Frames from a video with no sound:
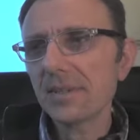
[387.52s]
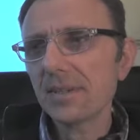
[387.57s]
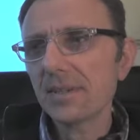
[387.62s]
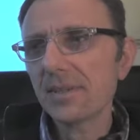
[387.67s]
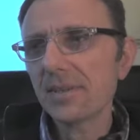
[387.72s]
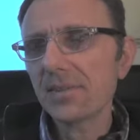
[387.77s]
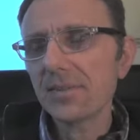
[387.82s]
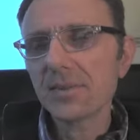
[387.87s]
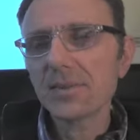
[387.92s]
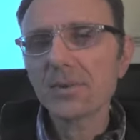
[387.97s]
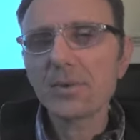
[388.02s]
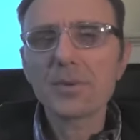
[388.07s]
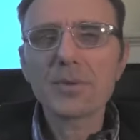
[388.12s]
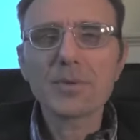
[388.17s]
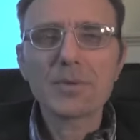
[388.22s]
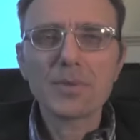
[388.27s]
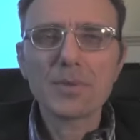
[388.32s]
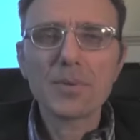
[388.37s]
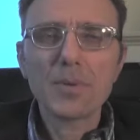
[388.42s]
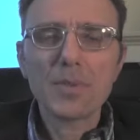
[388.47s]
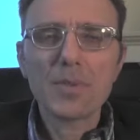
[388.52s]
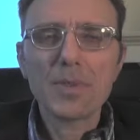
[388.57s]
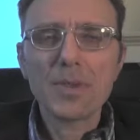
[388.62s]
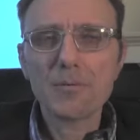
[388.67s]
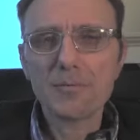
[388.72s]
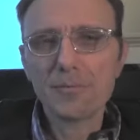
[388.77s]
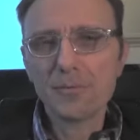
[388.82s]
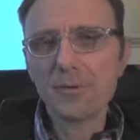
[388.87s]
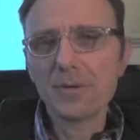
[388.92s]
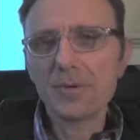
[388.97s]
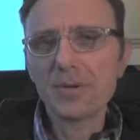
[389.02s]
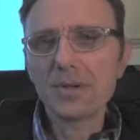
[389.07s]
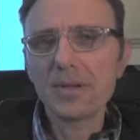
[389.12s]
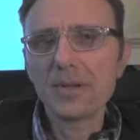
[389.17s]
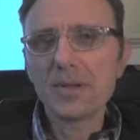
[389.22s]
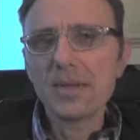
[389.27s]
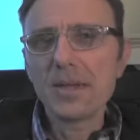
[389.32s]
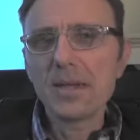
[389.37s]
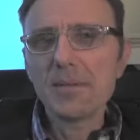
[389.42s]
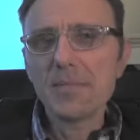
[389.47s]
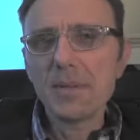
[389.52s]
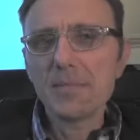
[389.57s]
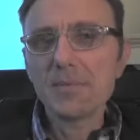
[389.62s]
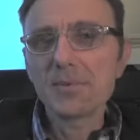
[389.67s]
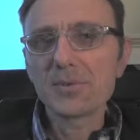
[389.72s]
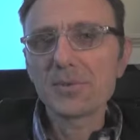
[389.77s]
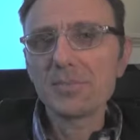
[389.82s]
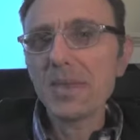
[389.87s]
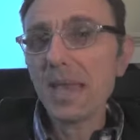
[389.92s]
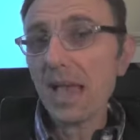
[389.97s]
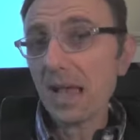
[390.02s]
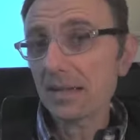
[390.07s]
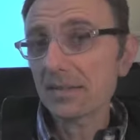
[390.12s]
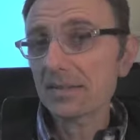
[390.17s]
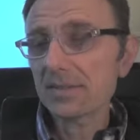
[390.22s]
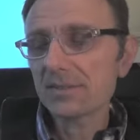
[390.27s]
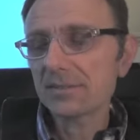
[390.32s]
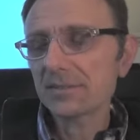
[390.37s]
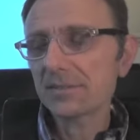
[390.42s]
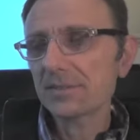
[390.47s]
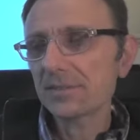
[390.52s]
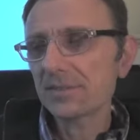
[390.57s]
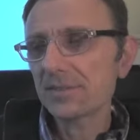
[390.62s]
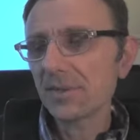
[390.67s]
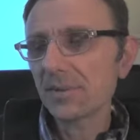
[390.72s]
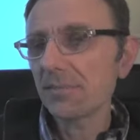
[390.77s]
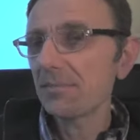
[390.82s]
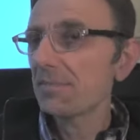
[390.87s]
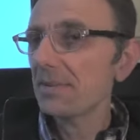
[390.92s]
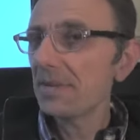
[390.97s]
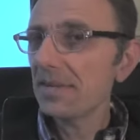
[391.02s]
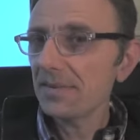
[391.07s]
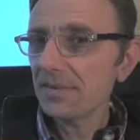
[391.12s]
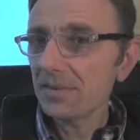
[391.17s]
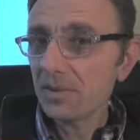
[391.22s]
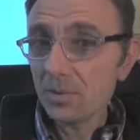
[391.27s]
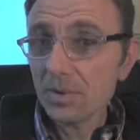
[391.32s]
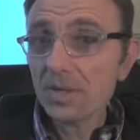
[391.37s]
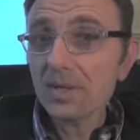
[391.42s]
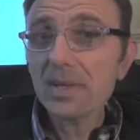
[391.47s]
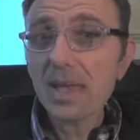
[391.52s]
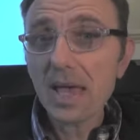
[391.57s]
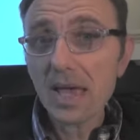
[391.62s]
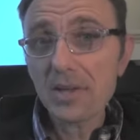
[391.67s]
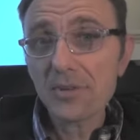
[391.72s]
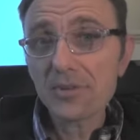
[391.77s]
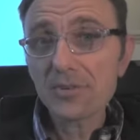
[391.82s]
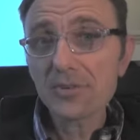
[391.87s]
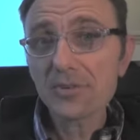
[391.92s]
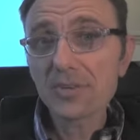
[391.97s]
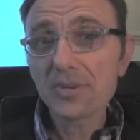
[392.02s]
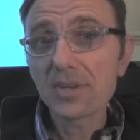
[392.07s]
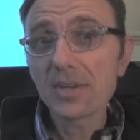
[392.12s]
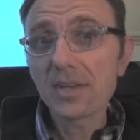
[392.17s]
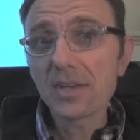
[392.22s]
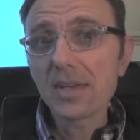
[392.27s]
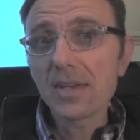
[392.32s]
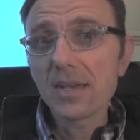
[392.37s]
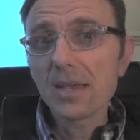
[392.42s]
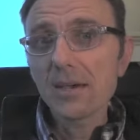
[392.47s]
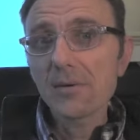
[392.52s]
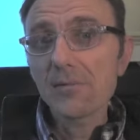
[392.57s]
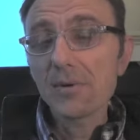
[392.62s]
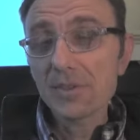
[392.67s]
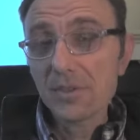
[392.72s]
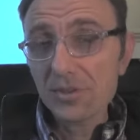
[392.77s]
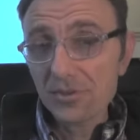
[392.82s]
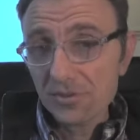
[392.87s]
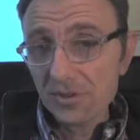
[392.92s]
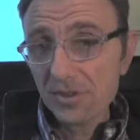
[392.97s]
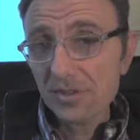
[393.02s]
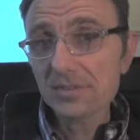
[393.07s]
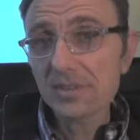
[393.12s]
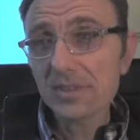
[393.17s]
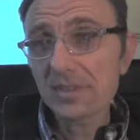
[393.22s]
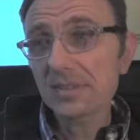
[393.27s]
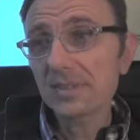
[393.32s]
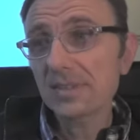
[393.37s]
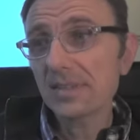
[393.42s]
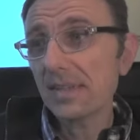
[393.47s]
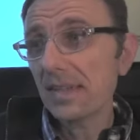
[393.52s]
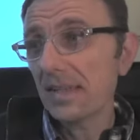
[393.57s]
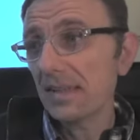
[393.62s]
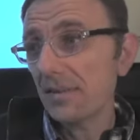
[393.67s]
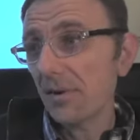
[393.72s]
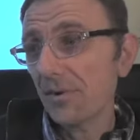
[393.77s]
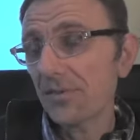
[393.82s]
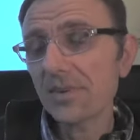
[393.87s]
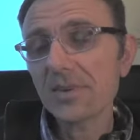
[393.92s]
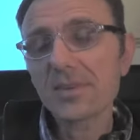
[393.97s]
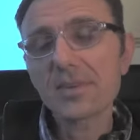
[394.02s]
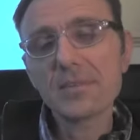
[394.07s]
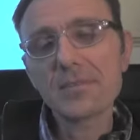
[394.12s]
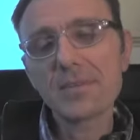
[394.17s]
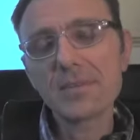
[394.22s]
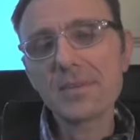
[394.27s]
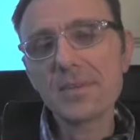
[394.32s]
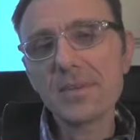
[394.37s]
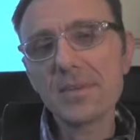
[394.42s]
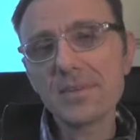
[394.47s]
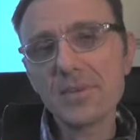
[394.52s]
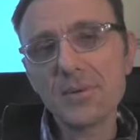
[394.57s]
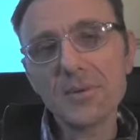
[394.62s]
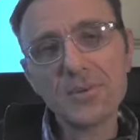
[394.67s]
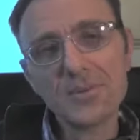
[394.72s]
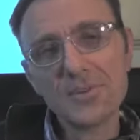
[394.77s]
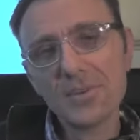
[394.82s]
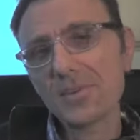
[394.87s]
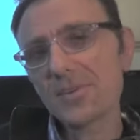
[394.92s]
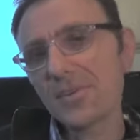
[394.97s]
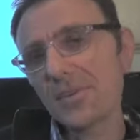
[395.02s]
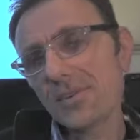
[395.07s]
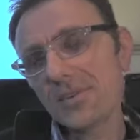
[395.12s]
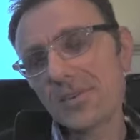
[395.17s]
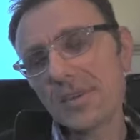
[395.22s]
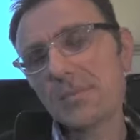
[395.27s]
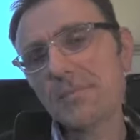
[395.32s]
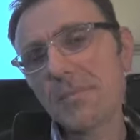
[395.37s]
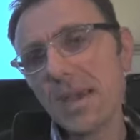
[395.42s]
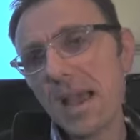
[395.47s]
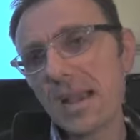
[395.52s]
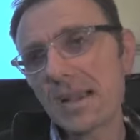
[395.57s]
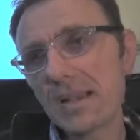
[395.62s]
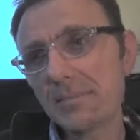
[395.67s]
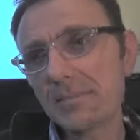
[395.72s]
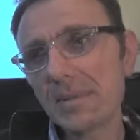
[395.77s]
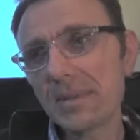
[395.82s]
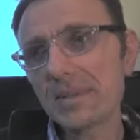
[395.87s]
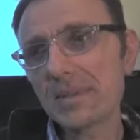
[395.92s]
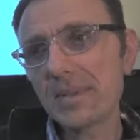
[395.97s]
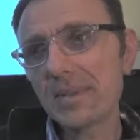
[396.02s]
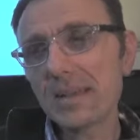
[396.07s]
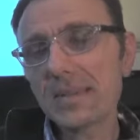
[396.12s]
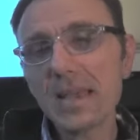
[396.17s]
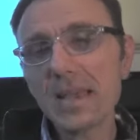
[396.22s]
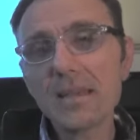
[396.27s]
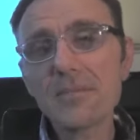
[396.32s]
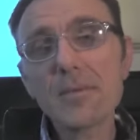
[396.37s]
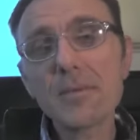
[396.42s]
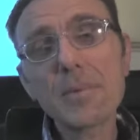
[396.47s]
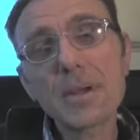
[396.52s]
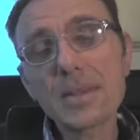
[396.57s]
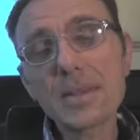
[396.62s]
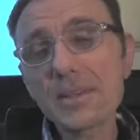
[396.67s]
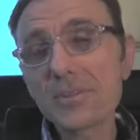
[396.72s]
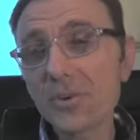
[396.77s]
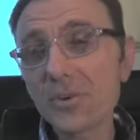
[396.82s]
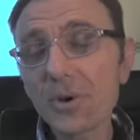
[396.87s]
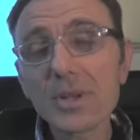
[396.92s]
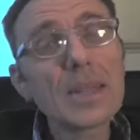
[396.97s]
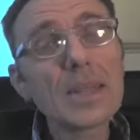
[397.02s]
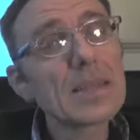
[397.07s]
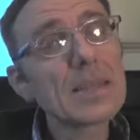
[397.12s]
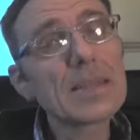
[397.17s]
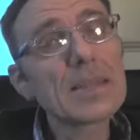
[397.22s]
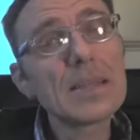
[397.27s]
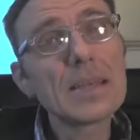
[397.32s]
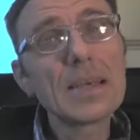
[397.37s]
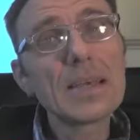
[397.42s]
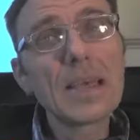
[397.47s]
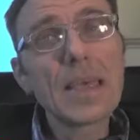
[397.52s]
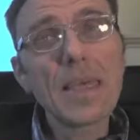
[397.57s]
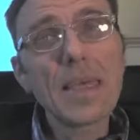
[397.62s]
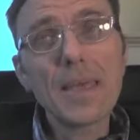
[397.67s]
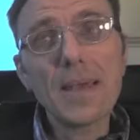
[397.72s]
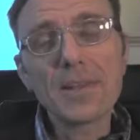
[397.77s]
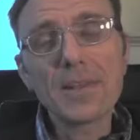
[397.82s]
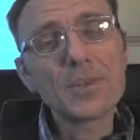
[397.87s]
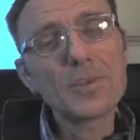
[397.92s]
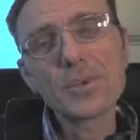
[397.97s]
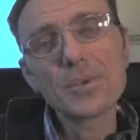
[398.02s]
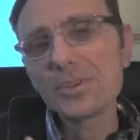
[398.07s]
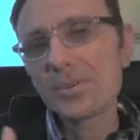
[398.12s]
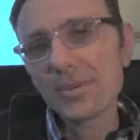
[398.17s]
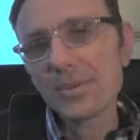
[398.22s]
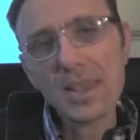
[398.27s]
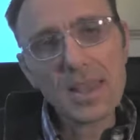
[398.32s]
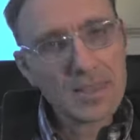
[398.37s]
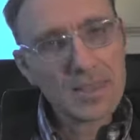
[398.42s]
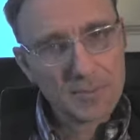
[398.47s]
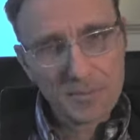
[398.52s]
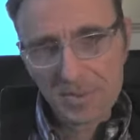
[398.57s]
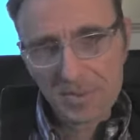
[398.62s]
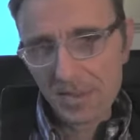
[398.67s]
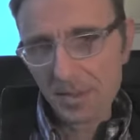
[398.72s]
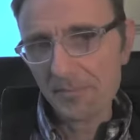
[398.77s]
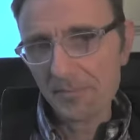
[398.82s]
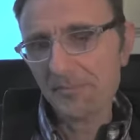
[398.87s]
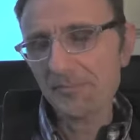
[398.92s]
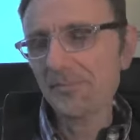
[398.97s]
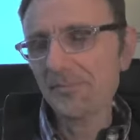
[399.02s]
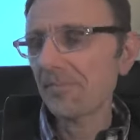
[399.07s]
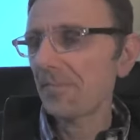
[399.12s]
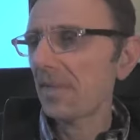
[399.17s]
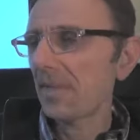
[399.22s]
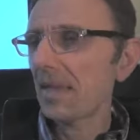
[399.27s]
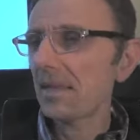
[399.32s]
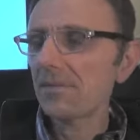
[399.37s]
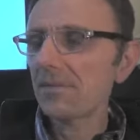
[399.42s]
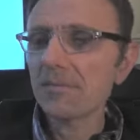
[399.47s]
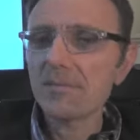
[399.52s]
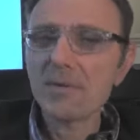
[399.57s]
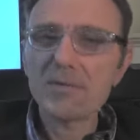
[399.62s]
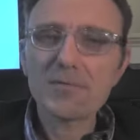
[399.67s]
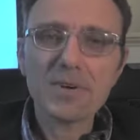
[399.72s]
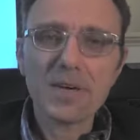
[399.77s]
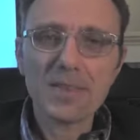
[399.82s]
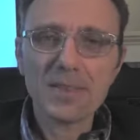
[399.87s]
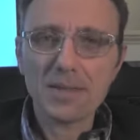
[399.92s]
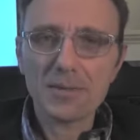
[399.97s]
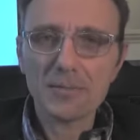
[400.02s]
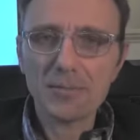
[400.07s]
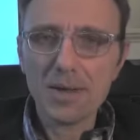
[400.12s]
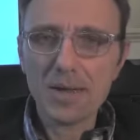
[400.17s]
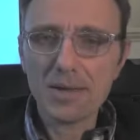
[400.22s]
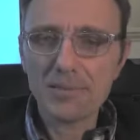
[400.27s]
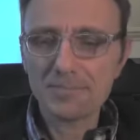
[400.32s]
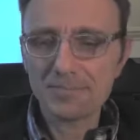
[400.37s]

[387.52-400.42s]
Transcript: is a good thing for people to be active. So please do engage with the children in those activities. Don't just sit back, but let everybody join in and do it together with them. It will be fun that way.